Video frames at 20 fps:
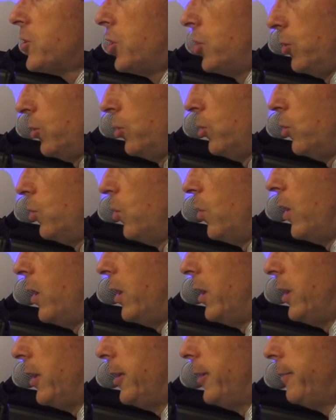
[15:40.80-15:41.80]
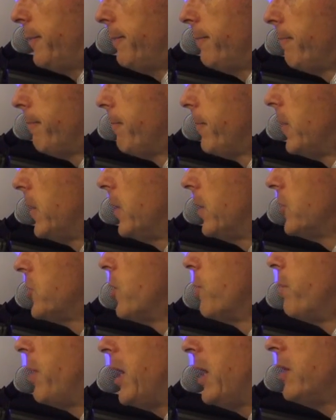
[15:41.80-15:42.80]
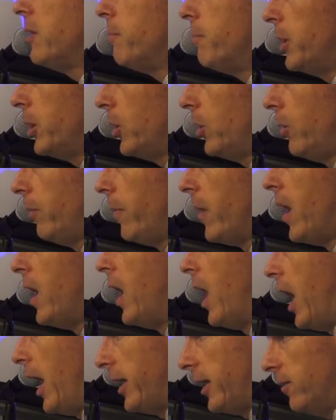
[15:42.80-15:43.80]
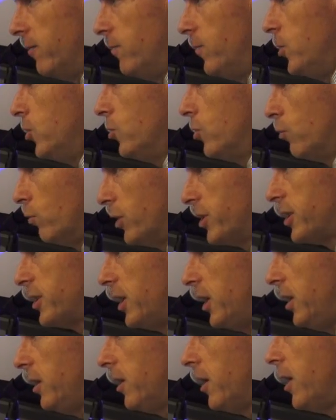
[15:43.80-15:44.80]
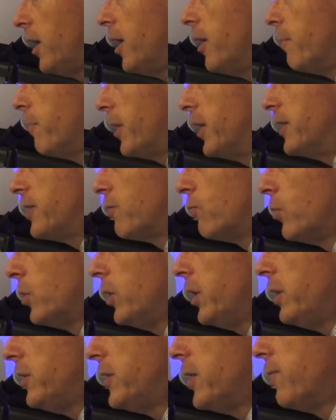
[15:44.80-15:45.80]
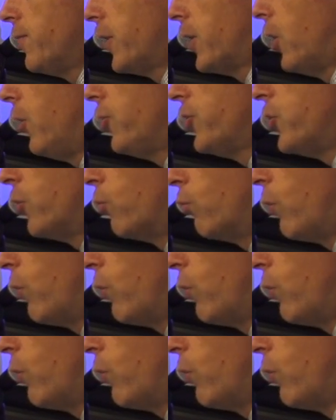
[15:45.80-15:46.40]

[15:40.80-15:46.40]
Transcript: to, um, to pay the bill, I can view the receipt, but it's really difficult to